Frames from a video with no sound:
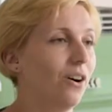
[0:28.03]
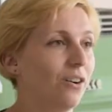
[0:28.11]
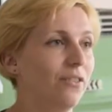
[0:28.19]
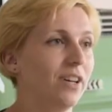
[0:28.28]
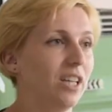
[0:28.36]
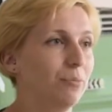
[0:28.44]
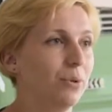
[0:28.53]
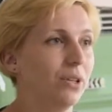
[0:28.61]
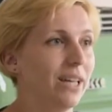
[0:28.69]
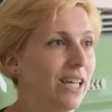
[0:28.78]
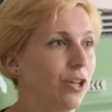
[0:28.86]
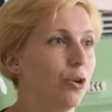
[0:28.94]
are
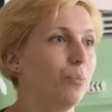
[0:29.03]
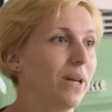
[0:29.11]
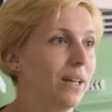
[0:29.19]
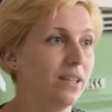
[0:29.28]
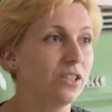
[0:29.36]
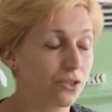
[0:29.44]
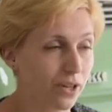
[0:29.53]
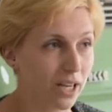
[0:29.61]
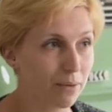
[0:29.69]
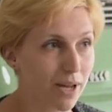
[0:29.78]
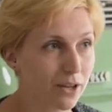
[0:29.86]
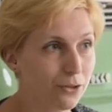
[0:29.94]
available in your Bailies
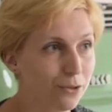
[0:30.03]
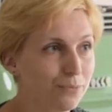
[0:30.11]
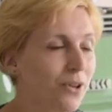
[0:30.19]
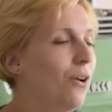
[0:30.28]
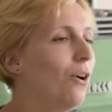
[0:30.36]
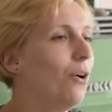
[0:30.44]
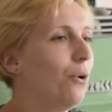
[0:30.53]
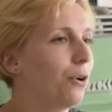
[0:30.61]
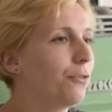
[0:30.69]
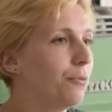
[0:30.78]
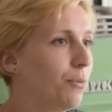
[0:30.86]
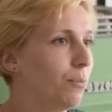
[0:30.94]
training manual
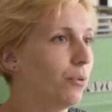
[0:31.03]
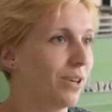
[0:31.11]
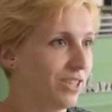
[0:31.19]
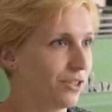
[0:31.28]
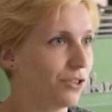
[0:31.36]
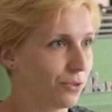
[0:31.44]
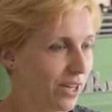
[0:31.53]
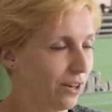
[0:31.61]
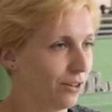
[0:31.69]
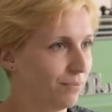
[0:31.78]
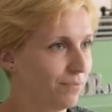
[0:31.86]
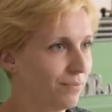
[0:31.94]
or from your barista
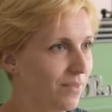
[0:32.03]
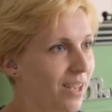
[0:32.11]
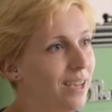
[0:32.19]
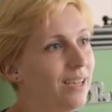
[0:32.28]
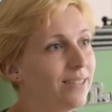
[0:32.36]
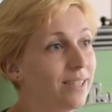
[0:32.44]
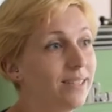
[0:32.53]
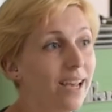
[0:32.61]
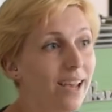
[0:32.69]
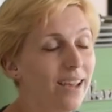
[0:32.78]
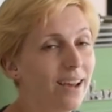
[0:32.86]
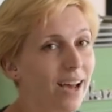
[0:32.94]
trainer.
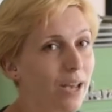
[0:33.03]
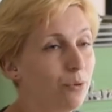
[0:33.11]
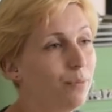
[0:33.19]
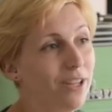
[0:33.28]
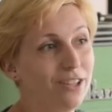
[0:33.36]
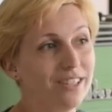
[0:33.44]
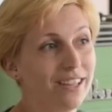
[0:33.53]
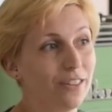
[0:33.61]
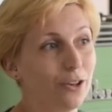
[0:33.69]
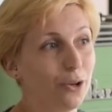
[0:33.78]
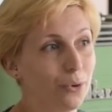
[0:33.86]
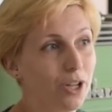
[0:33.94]
Today I will be using
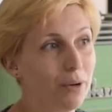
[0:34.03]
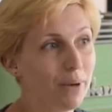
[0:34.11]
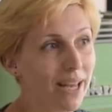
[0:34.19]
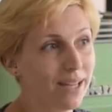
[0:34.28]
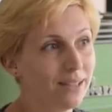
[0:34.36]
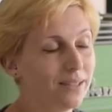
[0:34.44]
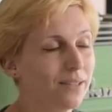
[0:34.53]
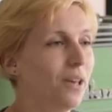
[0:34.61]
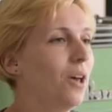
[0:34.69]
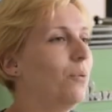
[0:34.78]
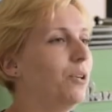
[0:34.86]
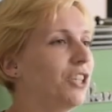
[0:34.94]
the Noda blend,
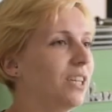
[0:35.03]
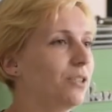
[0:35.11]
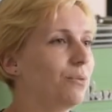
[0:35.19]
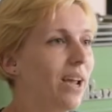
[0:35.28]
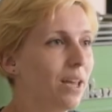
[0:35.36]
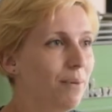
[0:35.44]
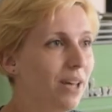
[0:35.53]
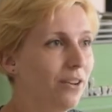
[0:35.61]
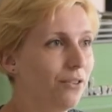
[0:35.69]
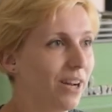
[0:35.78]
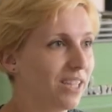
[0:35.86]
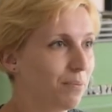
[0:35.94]
which has a
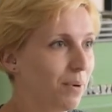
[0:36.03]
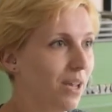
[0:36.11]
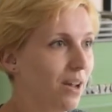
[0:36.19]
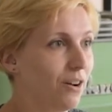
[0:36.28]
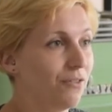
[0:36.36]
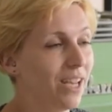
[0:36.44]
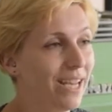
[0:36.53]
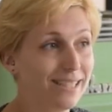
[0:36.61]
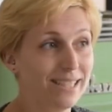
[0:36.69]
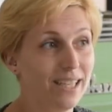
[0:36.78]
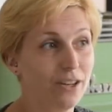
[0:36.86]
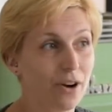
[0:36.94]
recommended recipe of
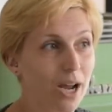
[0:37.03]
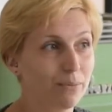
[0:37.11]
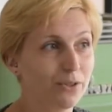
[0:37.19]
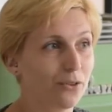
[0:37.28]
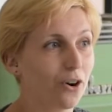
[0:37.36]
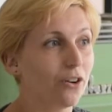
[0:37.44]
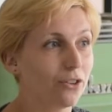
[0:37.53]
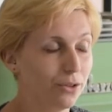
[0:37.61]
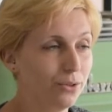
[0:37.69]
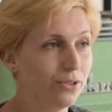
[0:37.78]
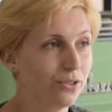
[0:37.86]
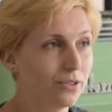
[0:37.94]
18 grams for our
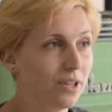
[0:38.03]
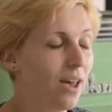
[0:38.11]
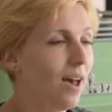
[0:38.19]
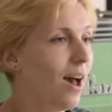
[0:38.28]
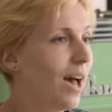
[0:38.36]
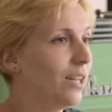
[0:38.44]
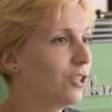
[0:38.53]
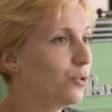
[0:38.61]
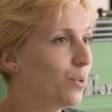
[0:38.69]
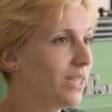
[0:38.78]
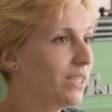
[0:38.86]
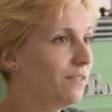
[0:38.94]
dose and
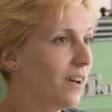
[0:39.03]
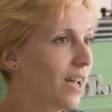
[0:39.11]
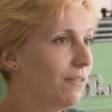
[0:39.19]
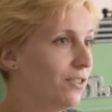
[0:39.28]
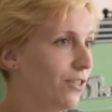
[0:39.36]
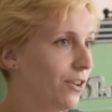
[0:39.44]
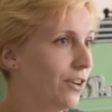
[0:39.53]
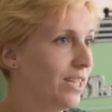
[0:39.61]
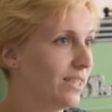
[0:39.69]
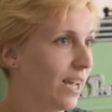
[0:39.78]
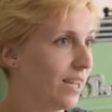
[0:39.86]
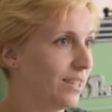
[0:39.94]
25 to 30
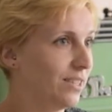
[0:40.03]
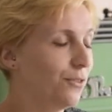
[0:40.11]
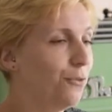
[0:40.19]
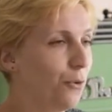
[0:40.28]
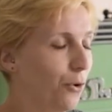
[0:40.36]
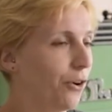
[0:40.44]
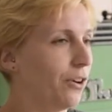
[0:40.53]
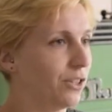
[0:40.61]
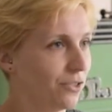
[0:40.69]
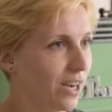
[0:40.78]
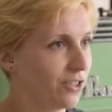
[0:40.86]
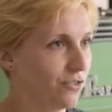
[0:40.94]
seconds for our
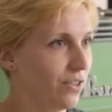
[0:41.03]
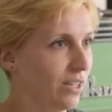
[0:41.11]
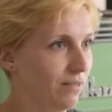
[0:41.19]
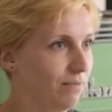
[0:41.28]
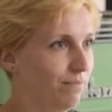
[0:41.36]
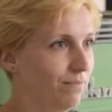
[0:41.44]
extraction rate.